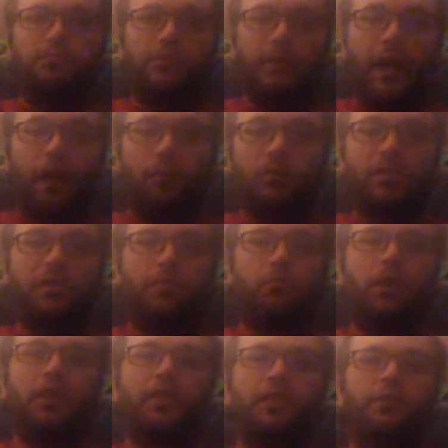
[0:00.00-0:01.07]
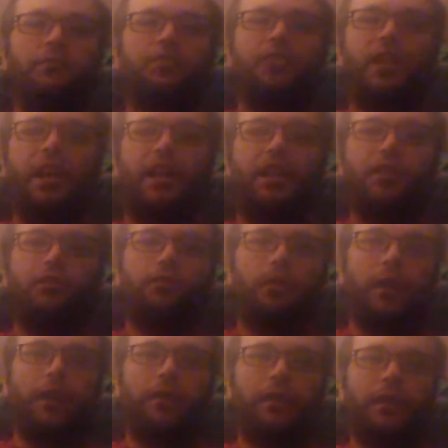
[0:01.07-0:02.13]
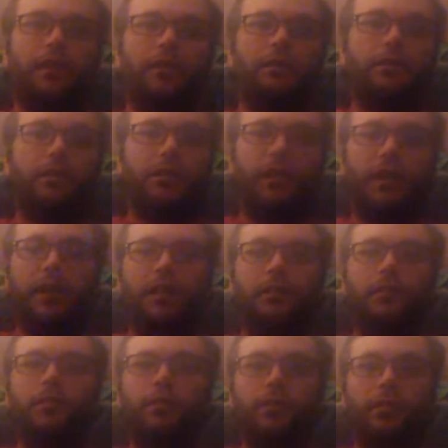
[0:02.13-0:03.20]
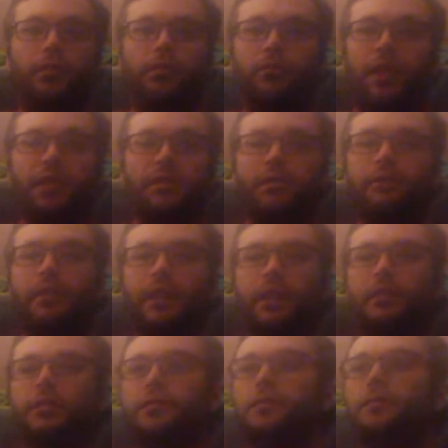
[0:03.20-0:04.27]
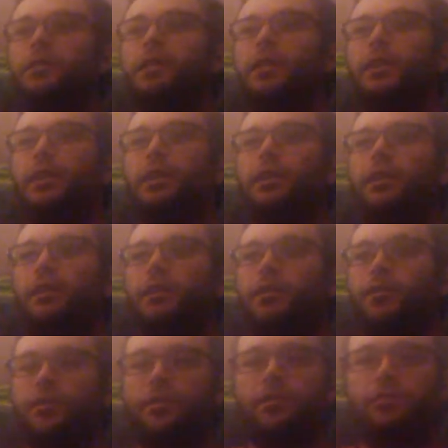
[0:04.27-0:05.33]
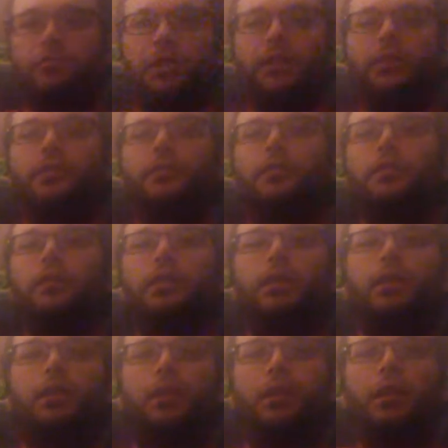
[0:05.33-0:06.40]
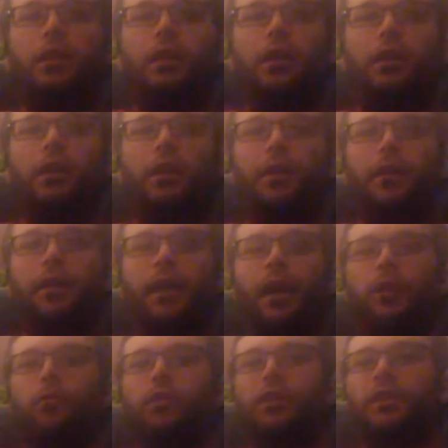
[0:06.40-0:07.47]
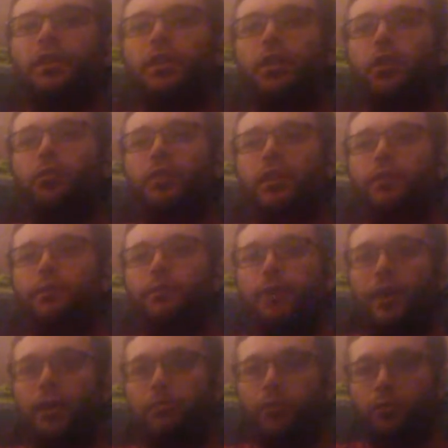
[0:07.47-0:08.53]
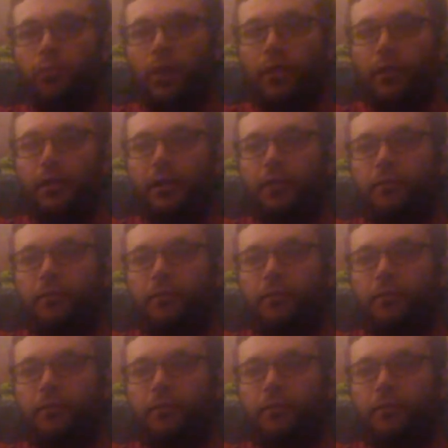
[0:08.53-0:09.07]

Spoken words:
that was the month of January, the rest of it, excuse me. Now we're going to go into February.